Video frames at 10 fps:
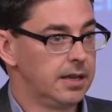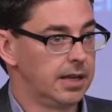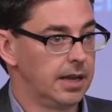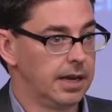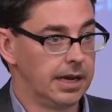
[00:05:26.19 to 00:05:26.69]

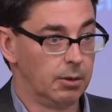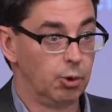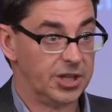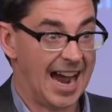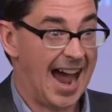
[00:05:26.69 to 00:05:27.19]
and it
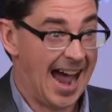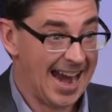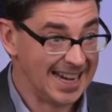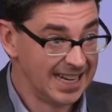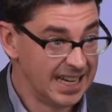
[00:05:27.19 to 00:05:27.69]
will
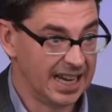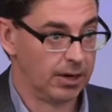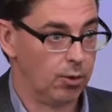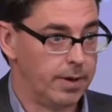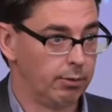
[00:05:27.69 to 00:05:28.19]
die, and
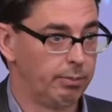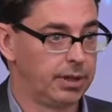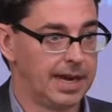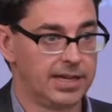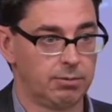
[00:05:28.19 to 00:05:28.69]
it will be
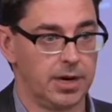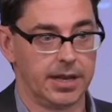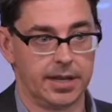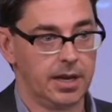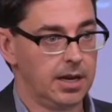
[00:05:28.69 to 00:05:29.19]
replaced
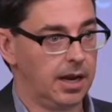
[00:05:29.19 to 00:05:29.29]
with